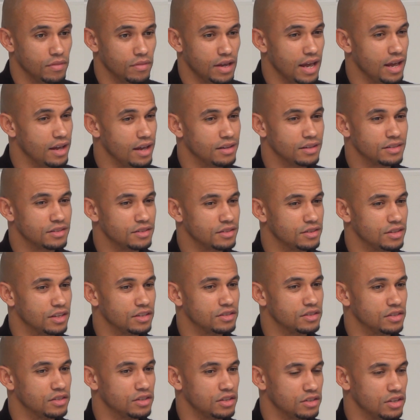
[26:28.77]
Yeah,
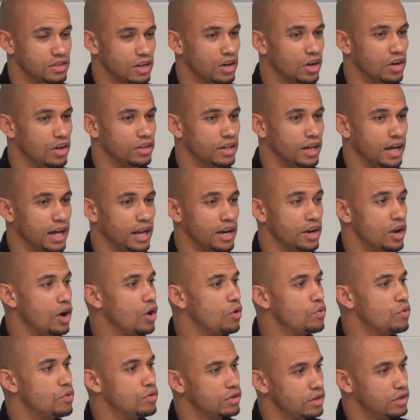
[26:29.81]
there's a lot that I
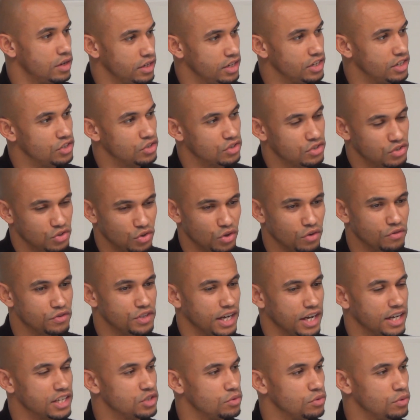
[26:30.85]
know, and you just sort of
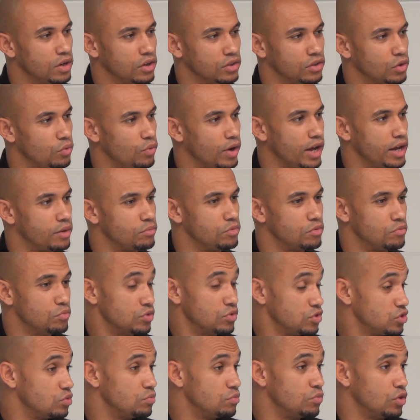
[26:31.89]
chat to along the way, but
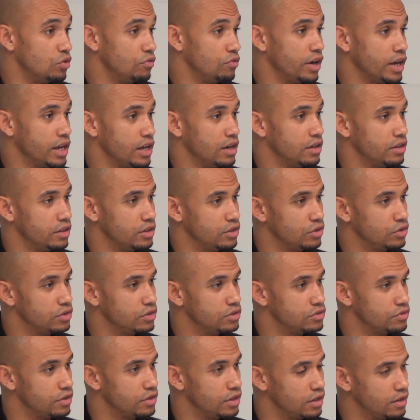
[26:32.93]
some more regular than
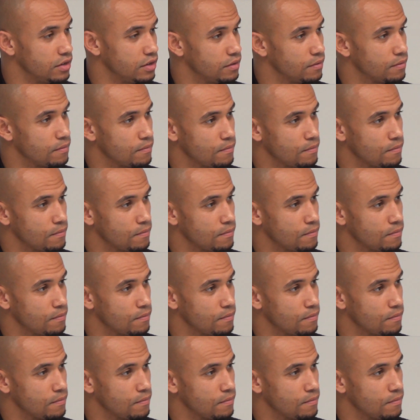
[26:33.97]
others, really.